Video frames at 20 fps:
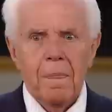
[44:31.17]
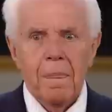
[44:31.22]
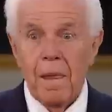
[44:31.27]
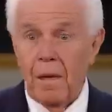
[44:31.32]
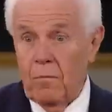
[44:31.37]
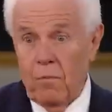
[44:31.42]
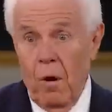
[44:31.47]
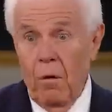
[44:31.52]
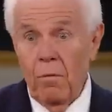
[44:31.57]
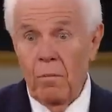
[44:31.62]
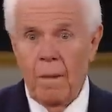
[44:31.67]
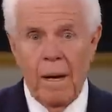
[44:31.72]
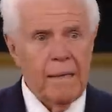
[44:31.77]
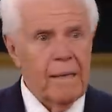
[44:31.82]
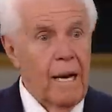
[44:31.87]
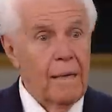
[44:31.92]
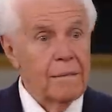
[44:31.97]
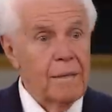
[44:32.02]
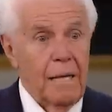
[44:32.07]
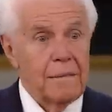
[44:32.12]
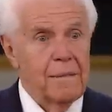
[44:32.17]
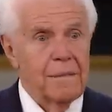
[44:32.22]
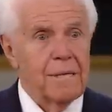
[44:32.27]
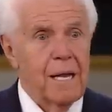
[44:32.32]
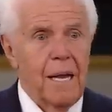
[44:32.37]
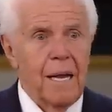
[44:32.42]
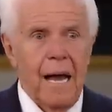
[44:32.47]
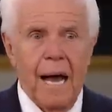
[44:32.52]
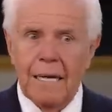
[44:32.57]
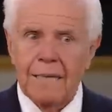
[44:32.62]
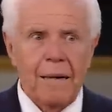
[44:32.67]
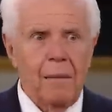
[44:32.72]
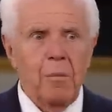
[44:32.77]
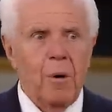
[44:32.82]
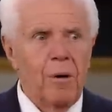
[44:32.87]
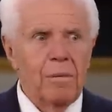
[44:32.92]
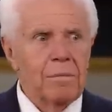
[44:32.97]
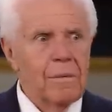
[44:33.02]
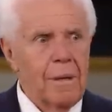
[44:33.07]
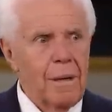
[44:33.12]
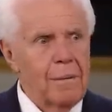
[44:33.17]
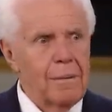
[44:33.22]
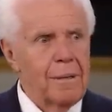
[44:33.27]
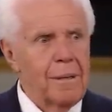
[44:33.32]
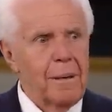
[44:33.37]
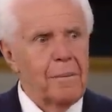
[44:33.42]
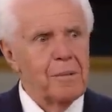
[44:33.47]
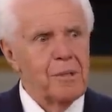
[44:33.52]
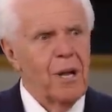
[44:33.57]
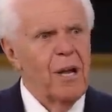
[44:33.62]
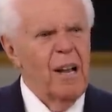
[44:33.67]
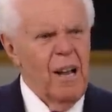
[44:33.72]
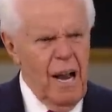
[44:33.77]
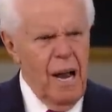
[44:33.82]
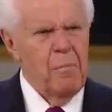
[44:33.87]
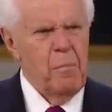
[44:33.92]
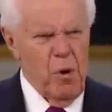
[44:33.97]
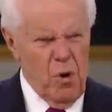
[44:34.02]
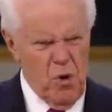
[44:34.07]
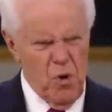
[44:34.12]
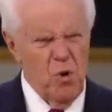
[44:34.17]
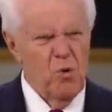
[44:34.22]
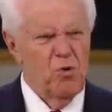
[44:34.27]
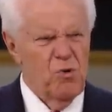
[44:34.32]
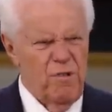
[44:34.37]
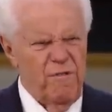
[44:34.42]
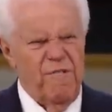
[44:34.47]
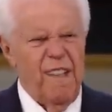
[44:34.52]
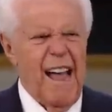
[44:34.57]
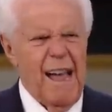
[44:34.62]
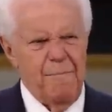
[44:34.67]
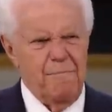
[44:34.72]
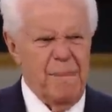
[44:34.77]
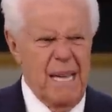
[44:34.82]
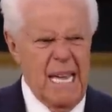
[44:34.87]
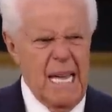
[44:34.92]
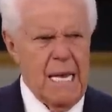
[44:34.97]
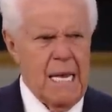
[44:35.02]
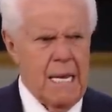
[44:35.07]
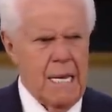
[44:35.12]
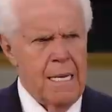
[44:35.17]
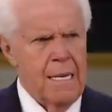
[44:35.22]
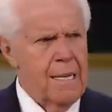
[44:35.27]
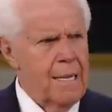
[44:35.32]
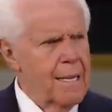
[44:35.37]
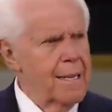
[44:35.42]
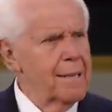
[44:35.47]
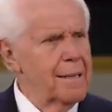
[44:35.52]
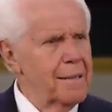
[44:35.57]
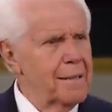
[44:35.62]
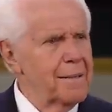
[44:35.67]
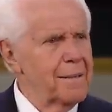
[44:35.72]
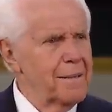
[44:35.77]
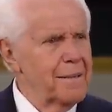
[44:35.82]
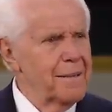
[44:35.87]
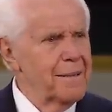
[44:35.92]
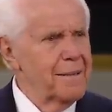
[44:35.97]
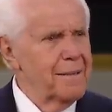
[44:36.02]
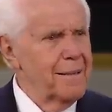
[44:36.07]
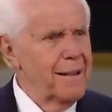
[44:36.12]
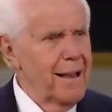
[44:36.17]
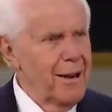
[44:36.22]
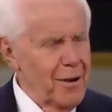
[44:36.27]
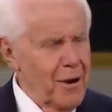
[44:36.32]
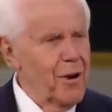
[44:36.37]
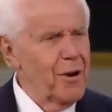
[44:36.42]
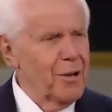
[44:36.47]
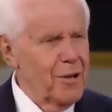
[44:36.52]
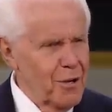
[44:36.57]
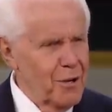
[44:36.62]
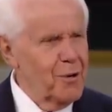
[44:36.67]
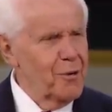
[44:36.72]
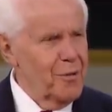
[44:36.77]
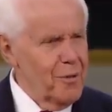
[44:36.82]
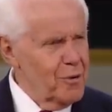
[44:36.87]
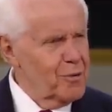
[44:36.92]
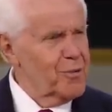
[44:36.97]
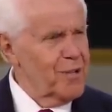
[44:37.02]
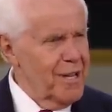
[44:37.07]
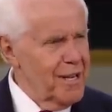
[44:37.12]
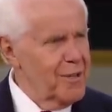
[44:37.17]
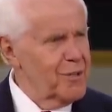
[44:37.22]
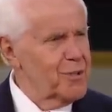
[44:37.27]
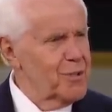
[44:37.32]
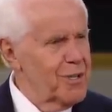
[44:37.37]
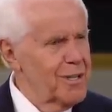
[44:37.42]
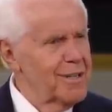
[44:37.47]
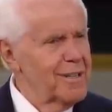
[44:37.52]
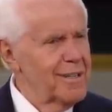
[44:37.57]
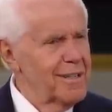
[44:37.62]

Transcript: Nothing wrong with McDonald's. I just I said, I'm going I'm to I'm gonna crucify me. I learned to do those things.